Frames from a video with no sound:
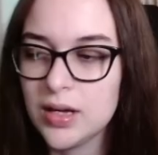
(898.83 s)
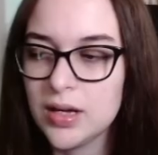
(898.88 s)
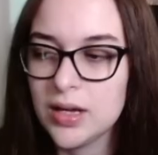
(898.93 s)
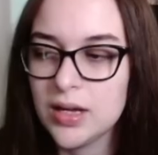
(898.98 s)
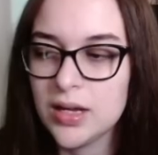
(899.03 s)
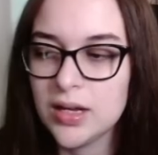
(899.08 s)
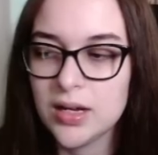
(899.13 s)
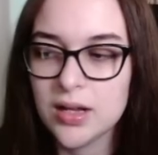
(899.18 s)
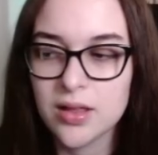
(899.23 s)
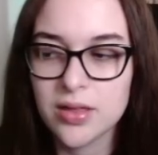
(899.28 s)

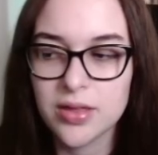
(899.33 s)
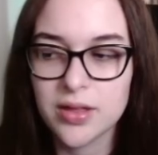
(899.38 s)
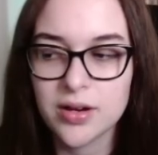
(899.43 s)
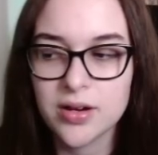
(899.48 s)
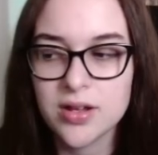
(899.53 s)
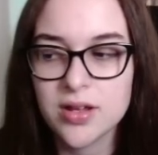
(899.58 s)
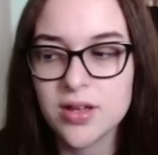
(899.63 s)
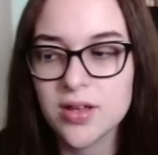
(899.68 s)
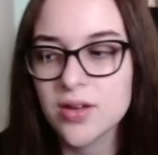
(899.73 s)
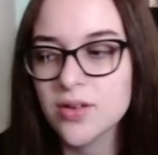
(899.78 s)
And there
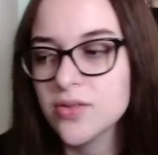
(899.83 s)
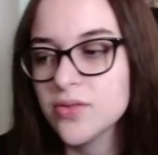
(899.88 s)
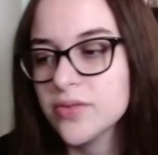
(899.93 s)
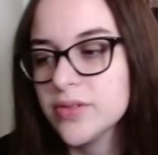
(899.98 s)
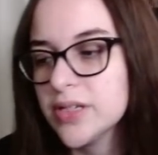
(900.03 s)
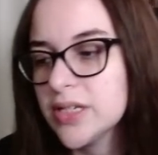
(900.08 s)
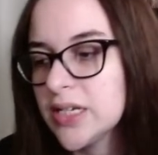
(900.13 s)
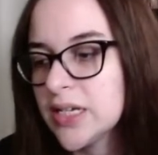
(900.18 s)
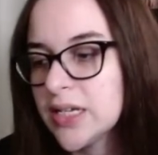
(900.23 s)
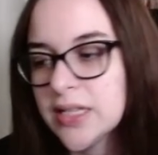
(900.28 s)
you go
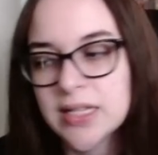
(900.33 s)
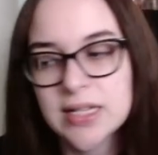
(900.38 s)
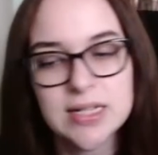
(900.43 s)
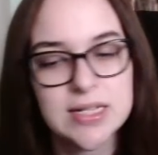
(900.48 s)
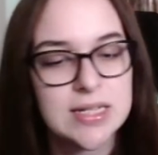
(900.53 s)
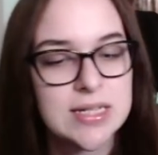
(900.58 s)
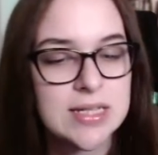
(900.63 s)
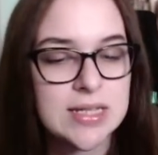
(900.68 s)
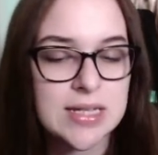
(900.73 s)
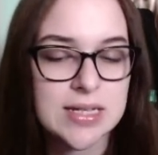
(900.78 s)
to the
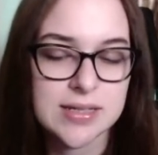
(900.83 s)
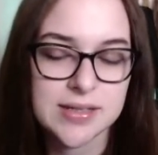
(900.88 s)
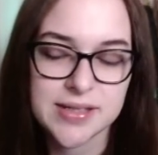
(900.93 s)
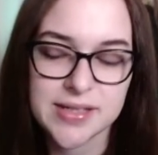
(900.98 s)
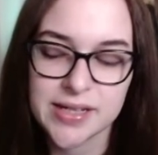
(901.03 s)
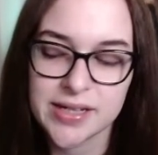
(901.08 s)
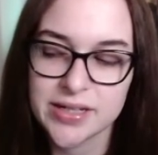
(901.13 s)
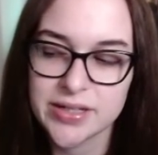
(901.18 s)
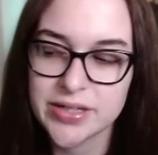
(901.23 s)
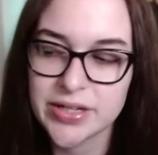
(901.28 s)
D-list
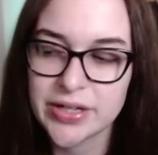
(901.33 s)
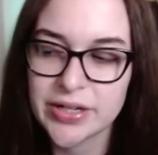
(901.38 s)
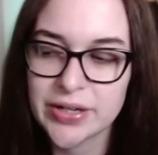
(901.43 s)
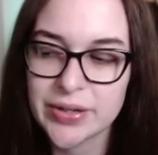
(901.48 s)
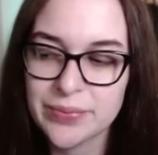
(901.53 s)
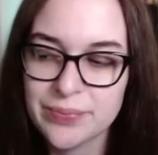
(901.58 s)
hunter.